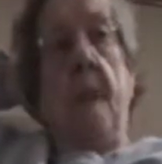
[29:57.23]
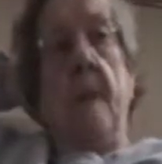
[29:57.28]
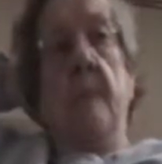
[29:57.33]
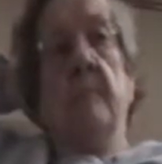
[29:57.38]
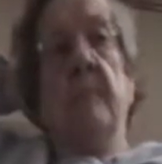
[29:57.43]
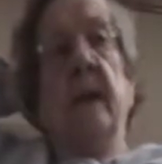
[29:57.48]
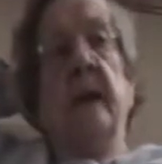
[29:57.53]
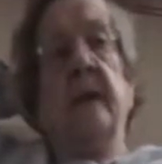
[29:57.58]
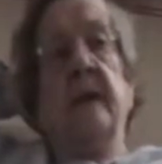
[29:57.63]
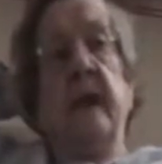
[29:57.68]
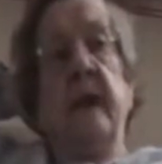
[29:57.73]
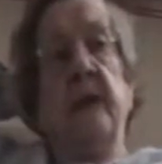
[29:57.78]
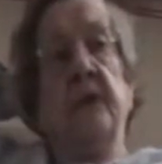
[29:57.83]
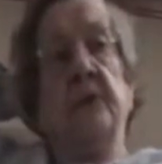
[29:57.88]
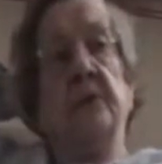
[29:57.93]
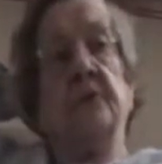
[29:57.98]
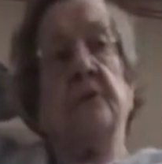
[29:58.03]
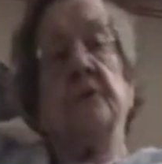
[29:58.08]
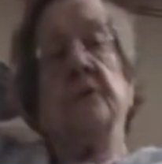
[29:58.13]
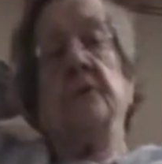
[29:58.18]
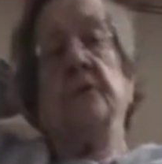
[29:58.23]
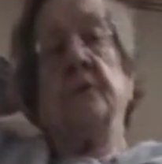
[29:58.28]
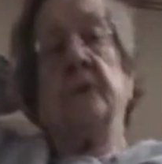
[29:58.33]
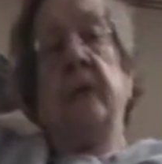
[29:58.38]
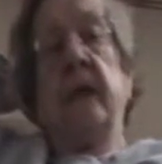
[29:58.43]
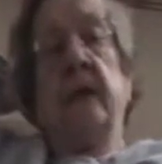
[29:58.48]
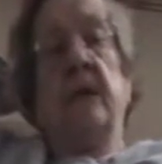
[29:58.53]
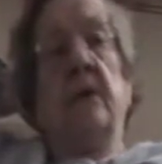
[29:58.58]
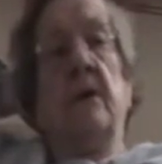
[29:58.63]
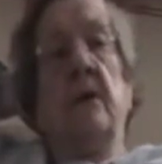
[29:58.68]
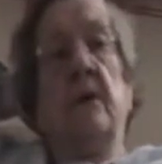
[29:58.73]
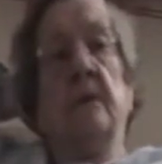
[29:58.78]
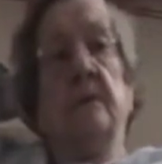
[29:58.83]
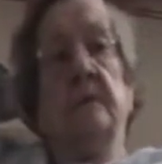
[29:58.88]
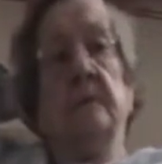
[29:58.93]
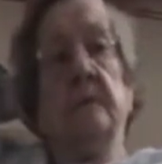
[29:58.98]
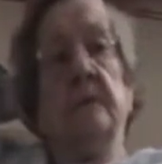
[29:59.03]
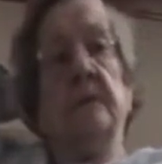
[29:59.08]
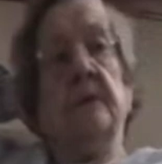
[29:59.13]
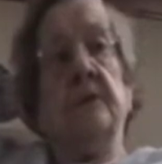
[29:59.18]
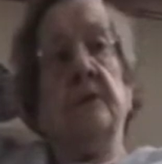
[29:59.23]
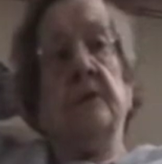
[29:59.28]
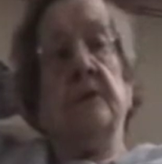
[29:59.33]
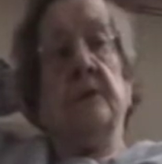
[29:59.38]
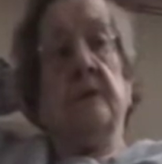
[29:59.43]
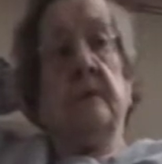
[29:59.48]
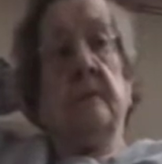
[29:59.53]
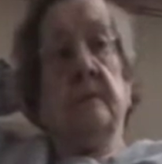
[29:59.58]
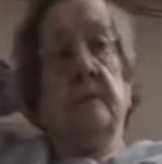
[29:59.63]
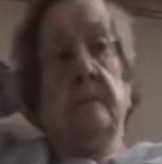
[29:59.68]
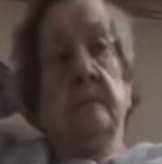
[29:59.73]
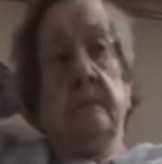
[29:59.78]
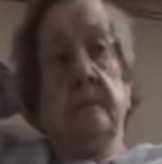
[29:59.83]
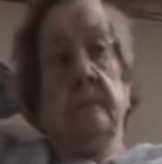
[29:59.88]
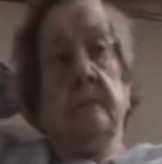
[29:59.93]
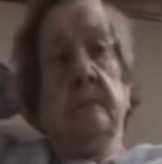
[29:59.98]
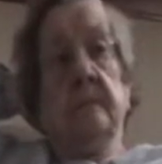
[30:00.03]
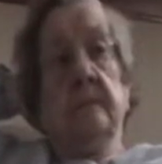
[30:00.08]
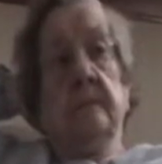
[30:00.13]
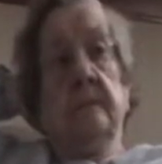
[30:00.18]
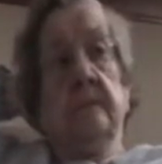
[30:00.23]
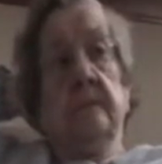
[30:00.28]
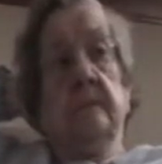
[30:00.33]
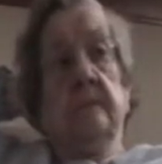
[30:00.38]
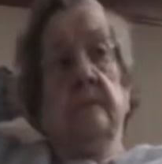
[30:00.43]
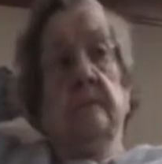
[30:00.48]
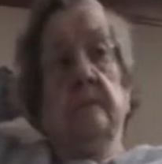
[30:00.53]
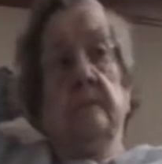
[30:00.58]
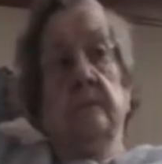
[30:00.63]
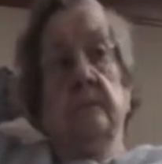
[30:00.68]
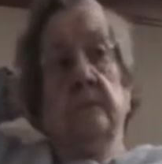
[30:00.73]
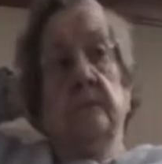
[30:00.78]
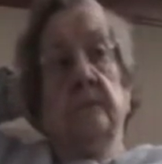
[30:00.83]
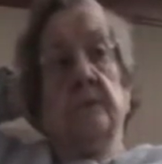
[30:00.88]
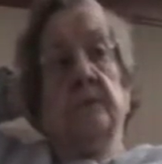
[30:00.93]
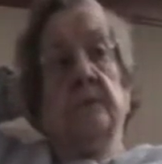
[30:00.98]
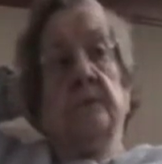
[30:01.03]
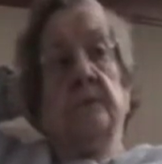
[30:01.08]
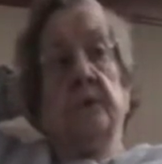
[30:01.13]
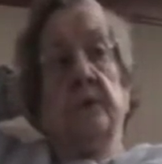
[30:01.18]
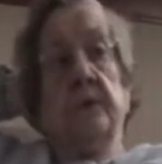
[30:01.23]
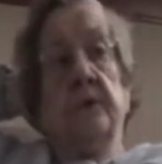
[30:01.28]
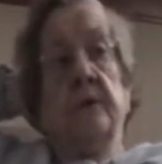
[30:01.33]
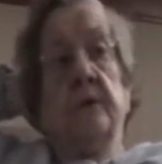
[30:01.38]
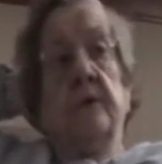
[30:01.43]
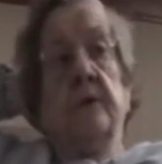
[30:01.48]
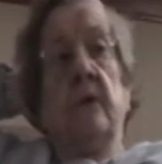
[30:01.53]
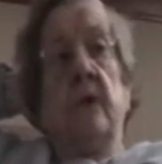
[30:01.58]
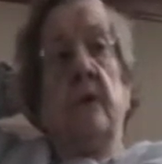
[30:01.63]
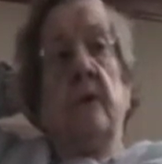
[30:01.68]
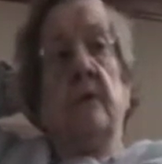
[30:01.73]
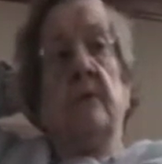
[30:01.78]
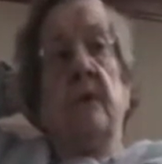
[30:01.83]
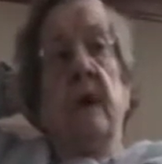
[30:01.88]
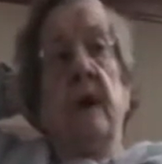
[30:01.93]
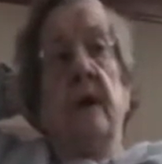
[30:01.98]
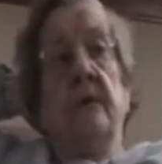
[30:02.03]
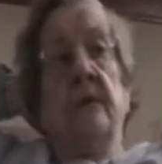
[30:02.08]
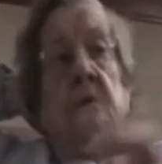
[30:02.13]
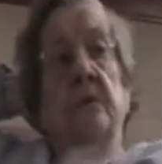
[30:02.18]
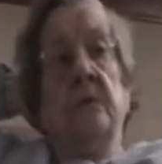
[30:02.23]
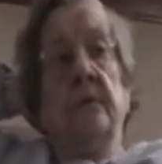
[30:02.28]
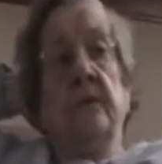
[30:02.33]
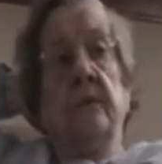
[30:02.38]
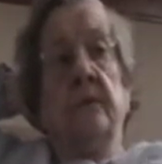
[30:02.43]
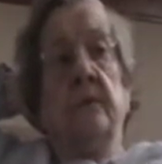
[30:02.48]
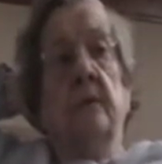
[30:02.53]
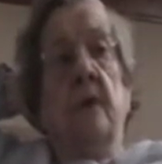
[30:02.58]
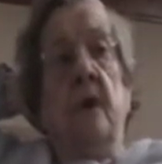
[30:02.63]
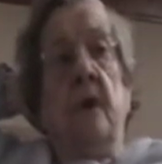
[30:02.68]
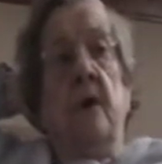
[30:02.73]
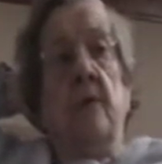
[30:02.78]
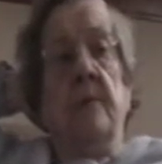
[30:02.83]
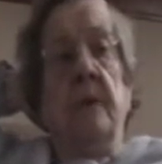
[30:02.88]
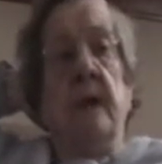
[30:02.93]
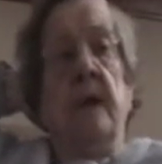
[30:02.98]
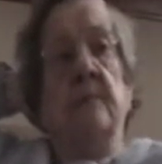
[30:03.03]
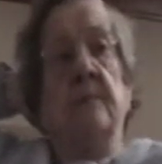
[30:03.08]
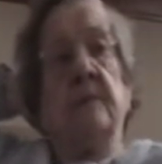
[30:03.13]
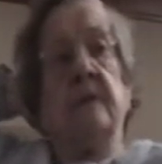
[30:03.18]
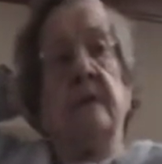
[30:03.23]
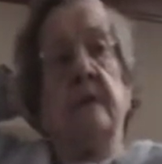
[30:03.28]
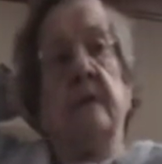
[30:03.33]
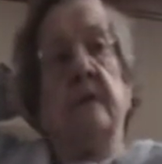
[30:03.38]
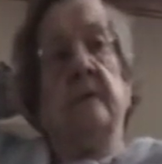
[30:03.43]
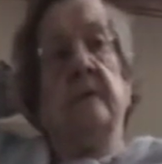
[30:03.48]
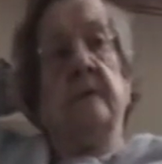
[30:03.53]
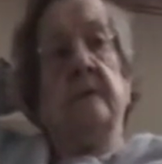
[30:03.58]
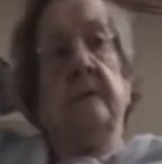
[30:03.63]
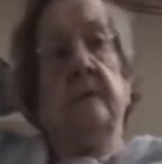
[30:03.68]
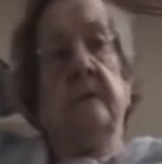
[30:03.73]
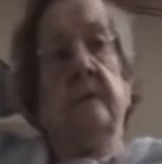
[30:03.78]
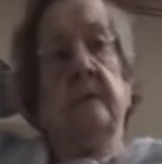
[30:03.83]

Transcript: My dad used to do that all. He used to turn the ground over all by himself.